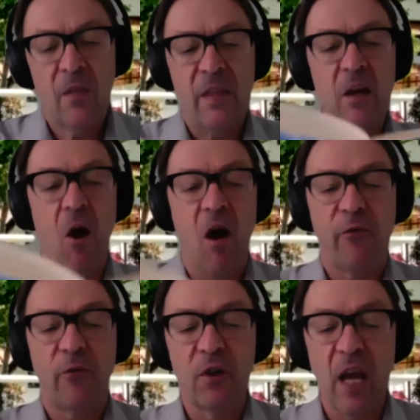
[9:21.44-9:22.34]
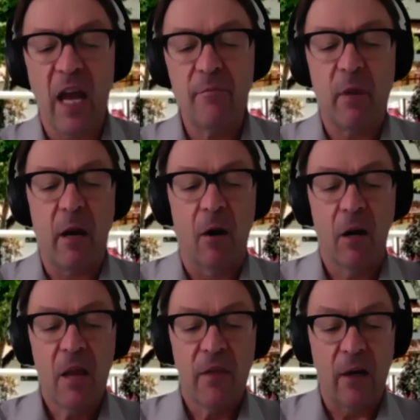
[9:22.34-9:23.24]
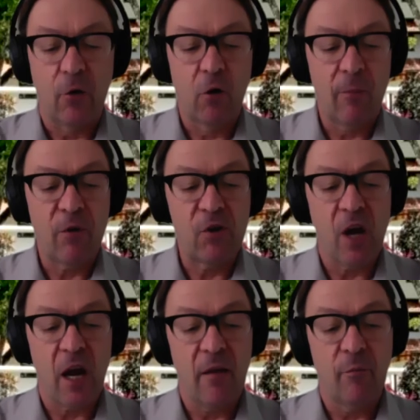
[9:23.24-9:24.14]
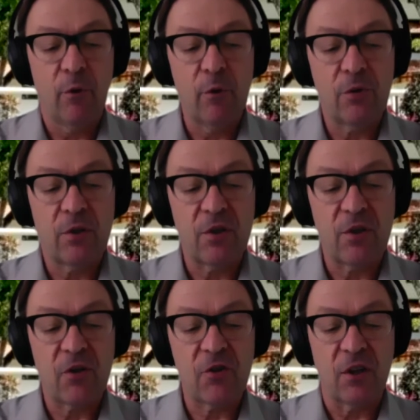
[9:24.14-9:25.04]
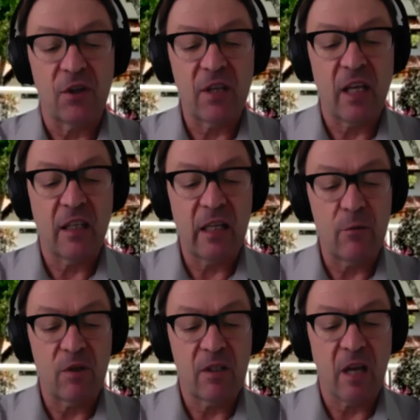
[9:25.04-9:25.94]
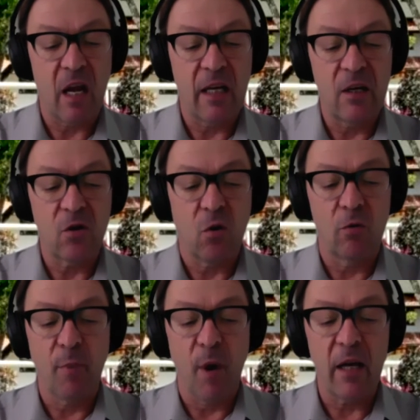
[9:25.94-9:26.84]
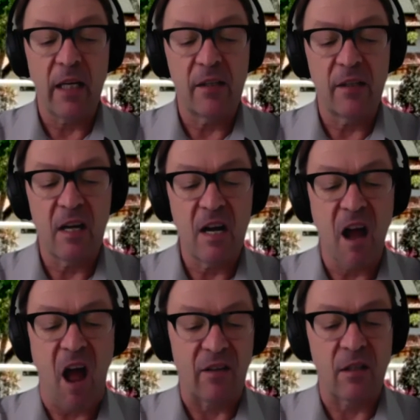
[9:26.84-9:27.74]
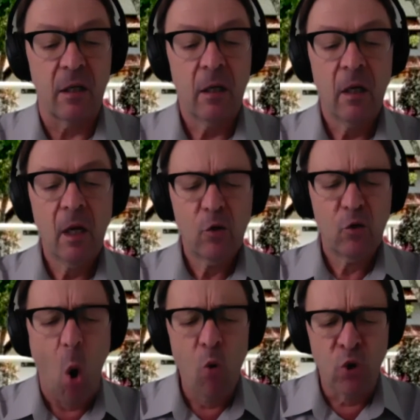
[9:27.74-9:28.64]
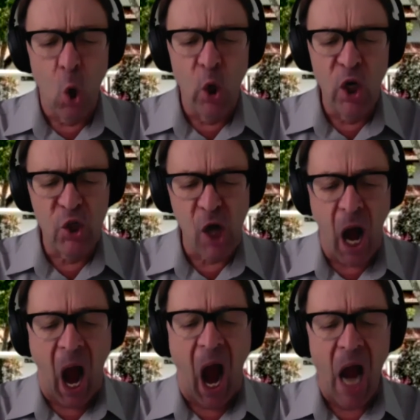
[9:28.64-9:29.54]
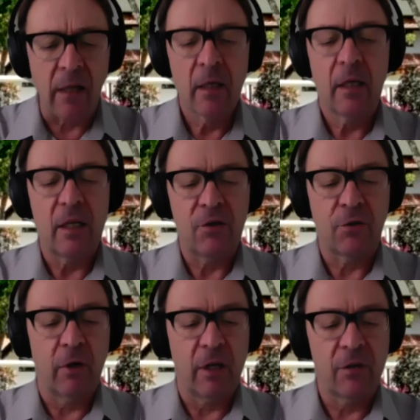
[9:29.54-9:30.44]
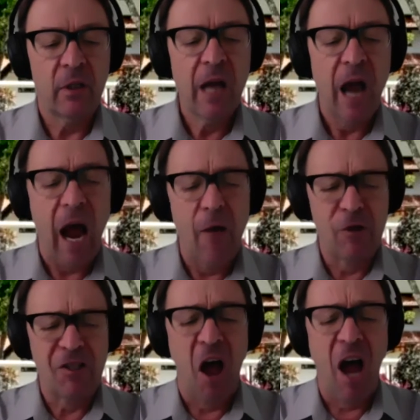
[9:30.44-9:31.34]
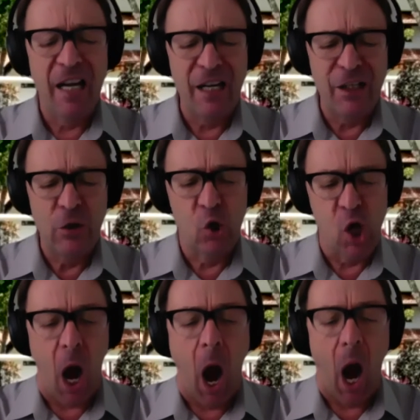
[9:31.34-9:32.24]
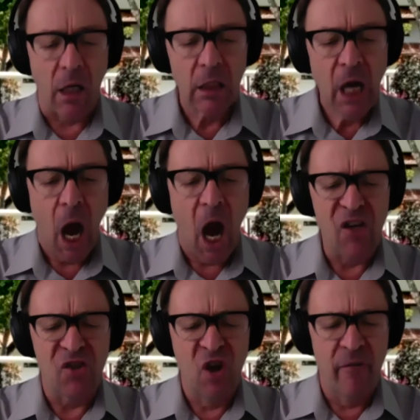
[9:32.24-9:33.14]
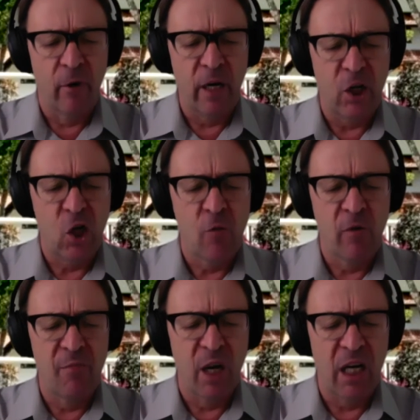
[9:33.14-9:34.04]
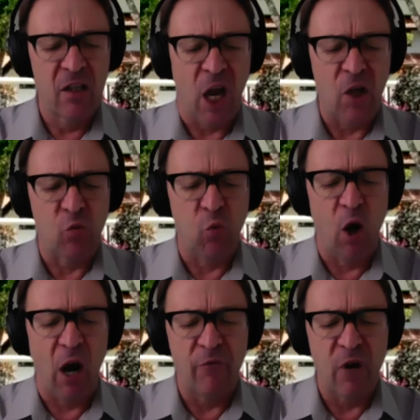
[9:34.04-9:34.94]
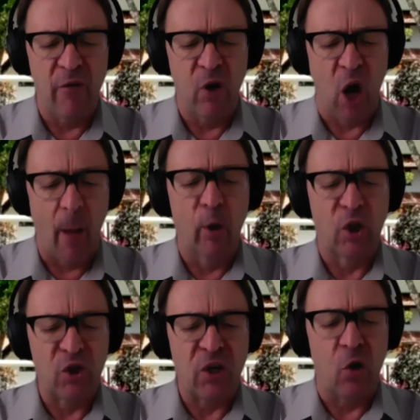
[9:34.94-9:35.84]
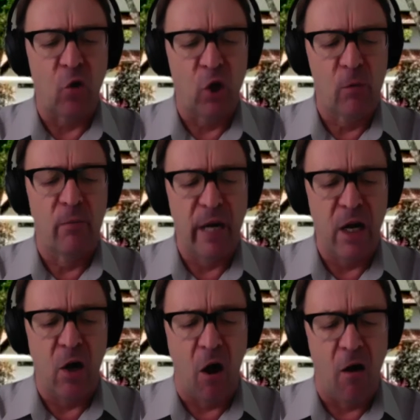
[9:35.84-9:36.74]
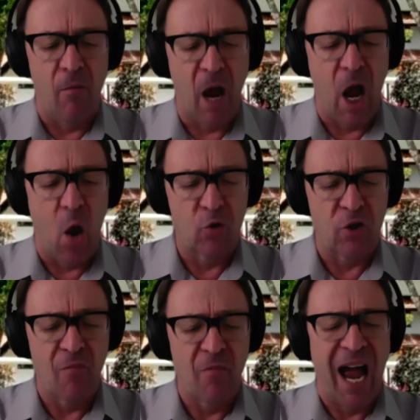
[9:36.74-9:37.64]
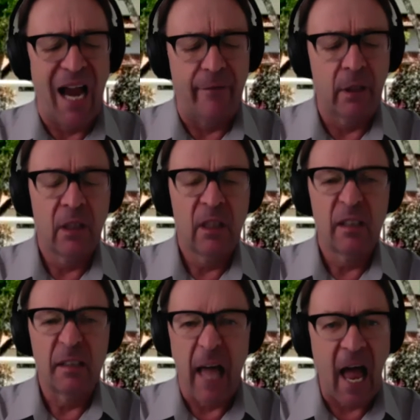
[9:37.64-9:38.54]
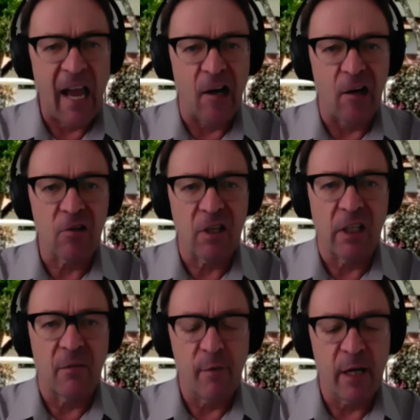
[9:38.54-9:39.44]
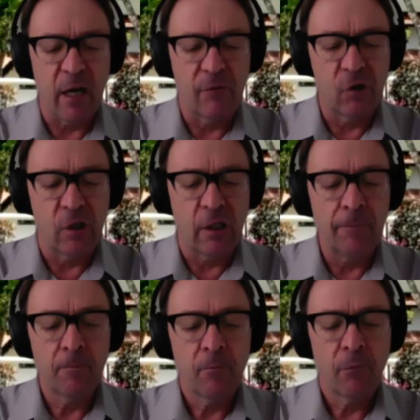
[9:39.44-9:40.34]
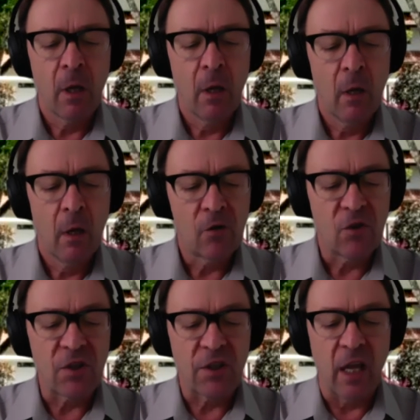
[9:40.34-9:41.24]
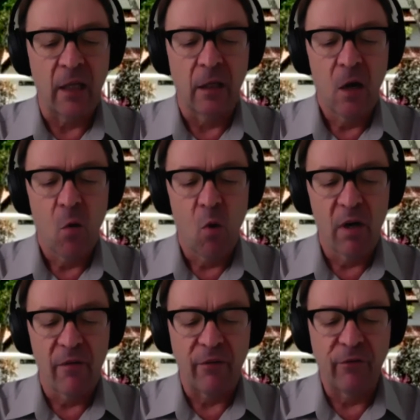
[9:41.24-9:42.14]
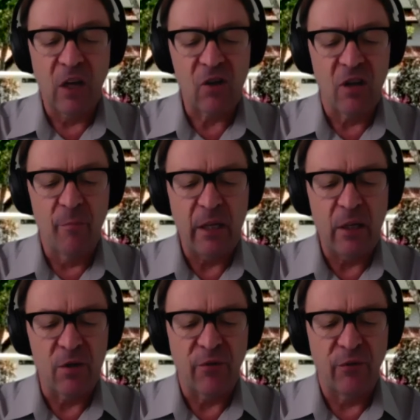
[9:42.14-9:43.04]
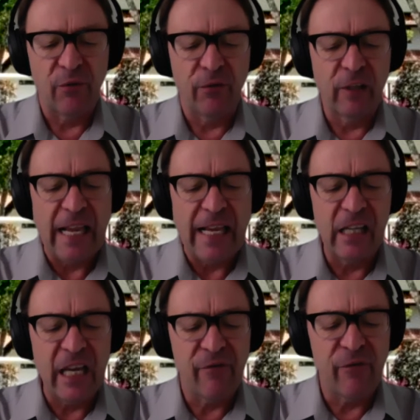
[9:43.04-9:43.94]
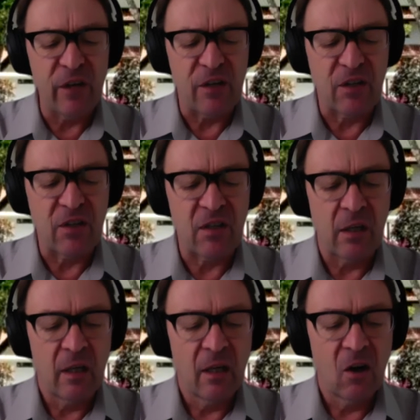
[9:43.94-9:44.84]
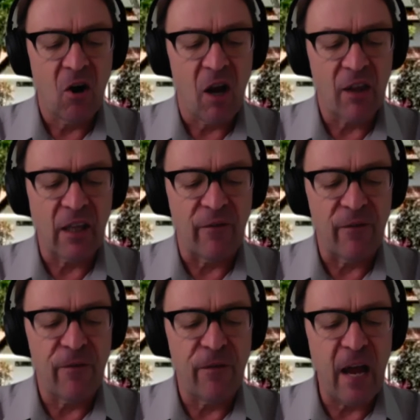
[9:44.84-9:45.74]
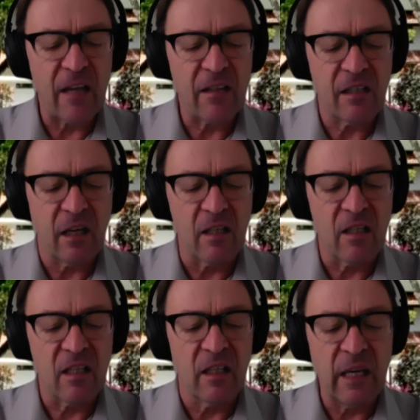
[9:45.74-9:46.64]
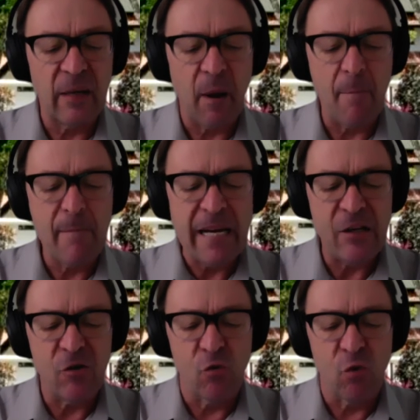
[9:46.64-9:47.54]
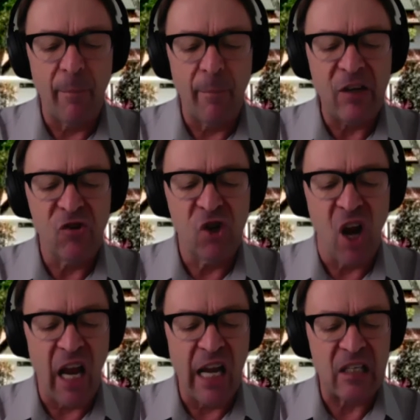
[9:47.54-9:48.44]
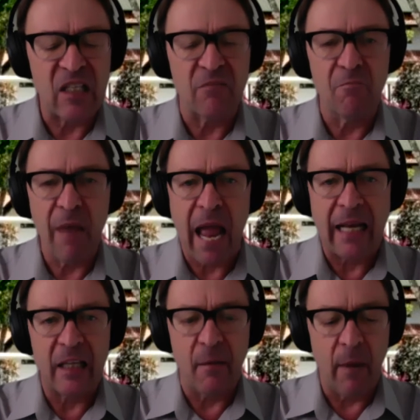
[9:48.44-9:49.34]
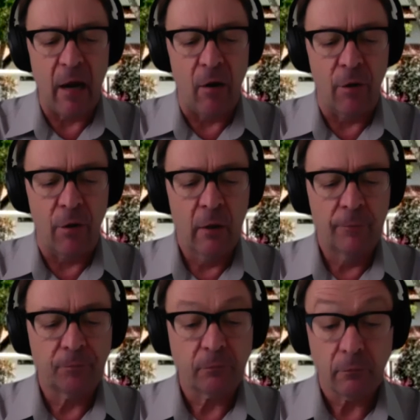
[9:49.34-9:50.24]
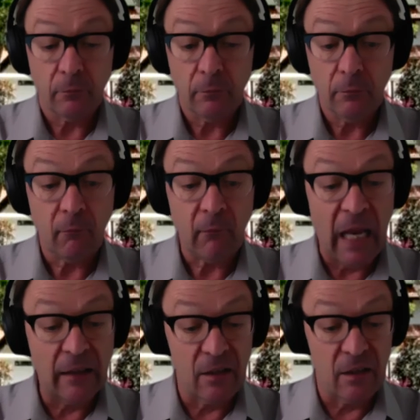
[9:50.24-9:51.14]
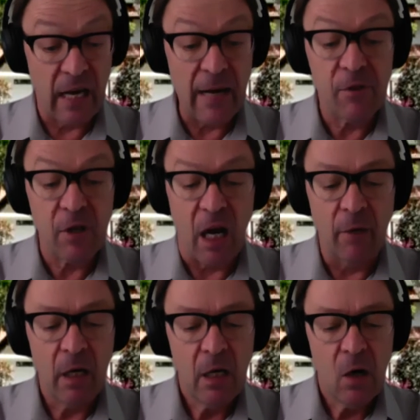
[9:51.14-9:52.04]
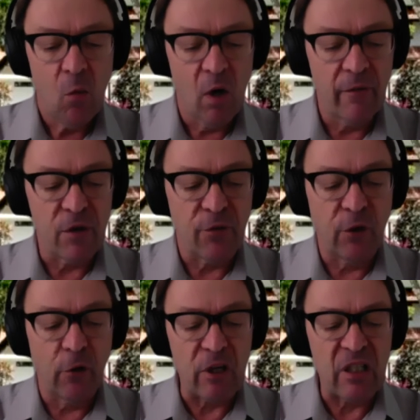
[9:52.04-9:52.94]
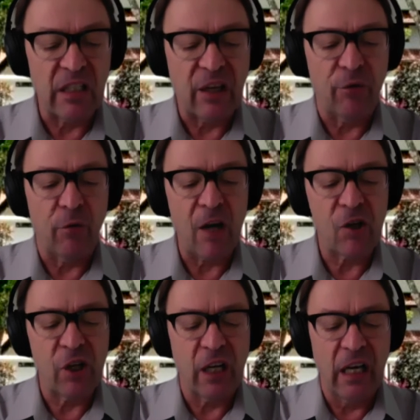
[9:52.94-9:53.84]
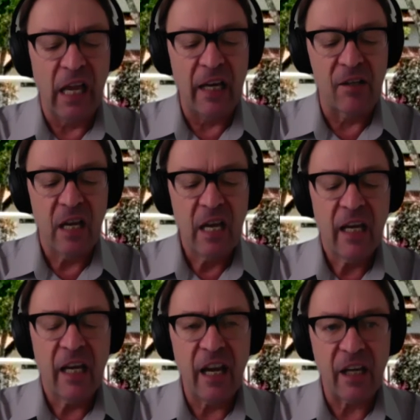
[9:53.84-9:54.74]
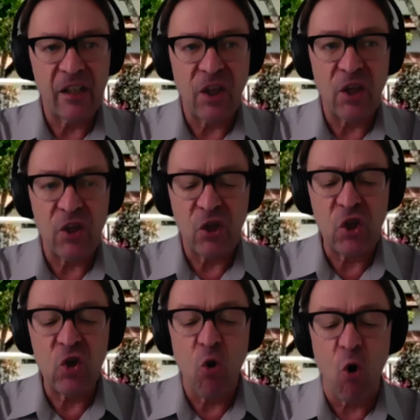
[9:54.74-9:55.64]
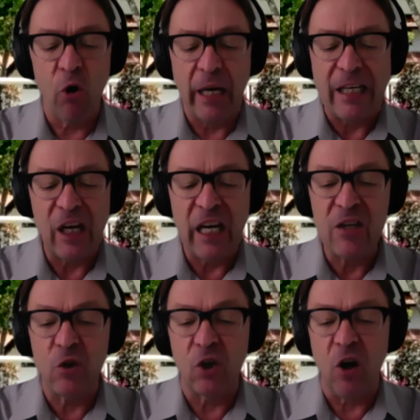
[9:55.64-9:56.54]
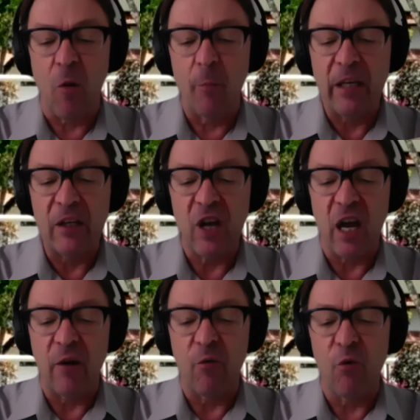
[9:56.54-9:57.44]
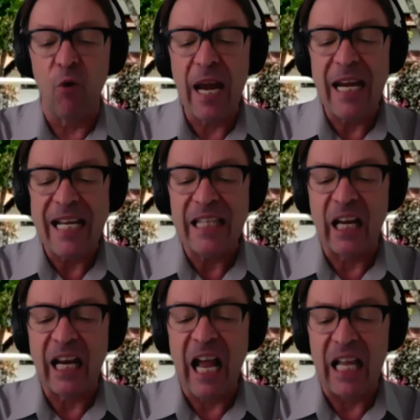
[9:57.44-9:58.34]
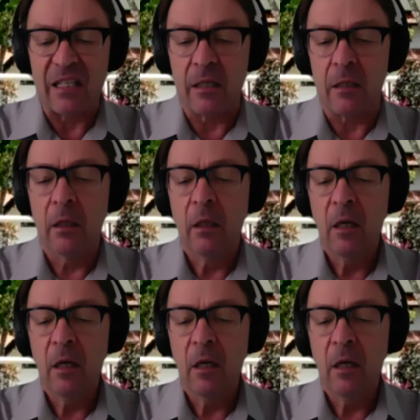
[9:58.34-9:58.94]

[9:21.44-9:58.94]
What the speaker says: The awful nightmare that gripped the giant brute to such an extent that he was tying his whole body into knots. "Don't do it, Jack!" he screeched. "I was not eating you, Jack. I's never eating human beings. I swear I've never gobbled a single human being in all my wholesome life." "Liar," said the BFG. Just then, one of the flesh lump eater's flailing fists caught the fast asleep, meat dripping giant smack in the mouth. At the same time, one of his furiously thrashing legs kicked the snoring, gizzard gulping giant right in the guts.